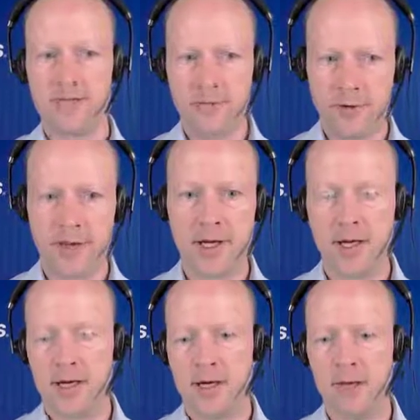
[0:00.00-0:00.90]

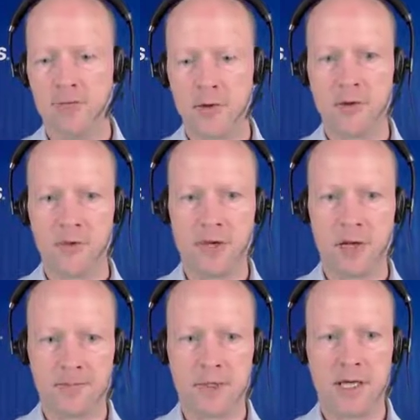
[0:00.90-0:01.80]
very good
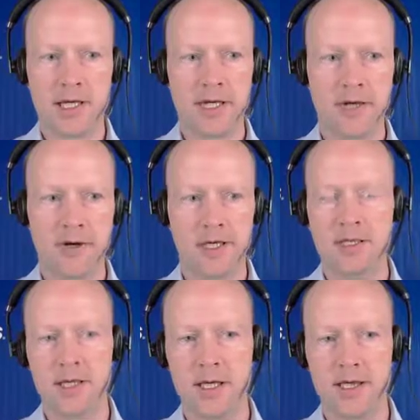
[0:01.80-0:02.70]
uptake here
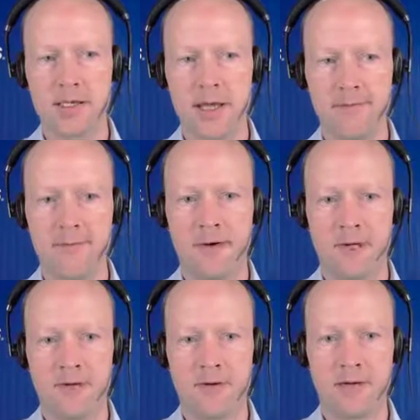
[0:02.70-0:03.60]
at
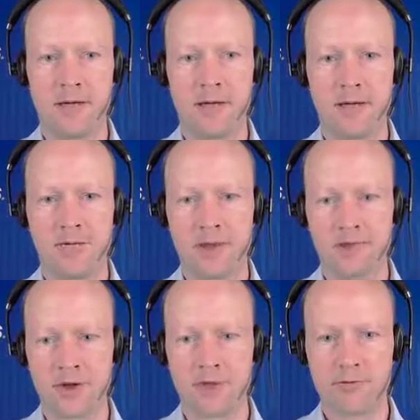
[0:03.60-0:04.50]
MFile. So I'm
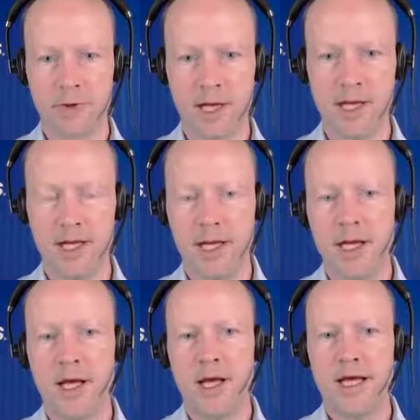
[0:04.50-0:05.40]
just really
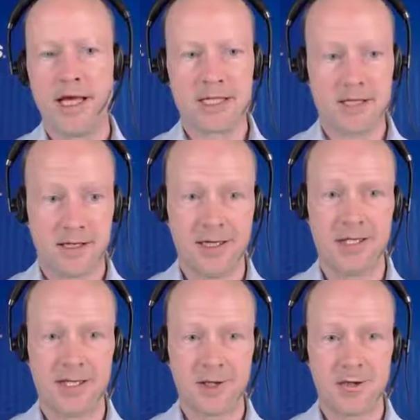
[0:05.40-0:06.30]

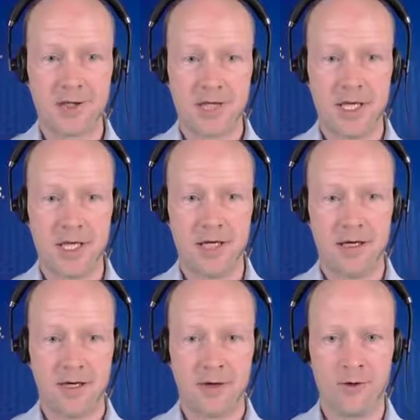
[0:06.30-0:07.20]
excited to see
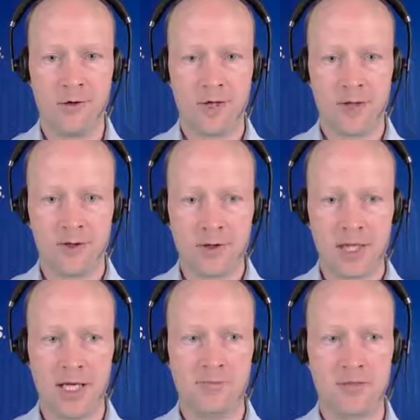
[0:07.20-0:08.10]
how
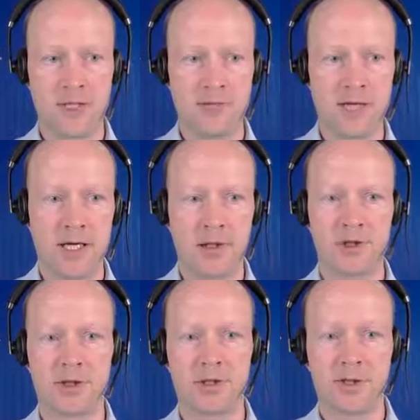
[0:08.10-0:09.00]
teams and
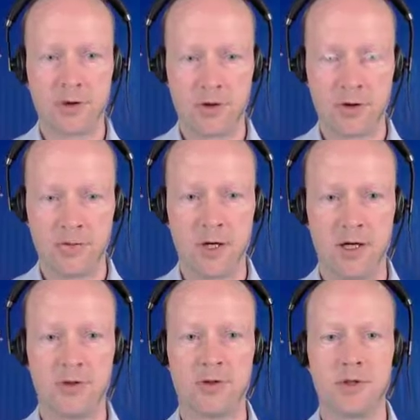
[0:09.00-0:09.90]
managers talk
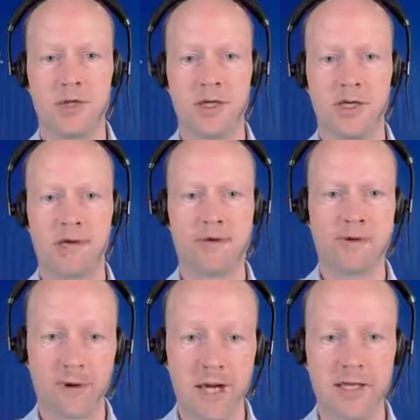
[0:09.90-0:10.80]
about
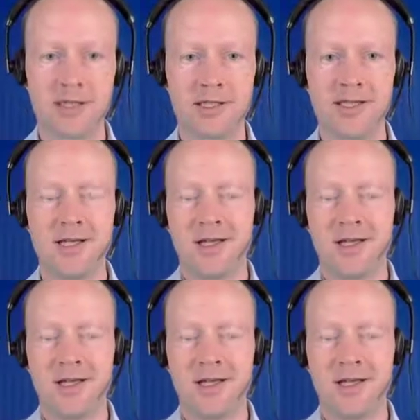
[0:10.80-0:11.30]
great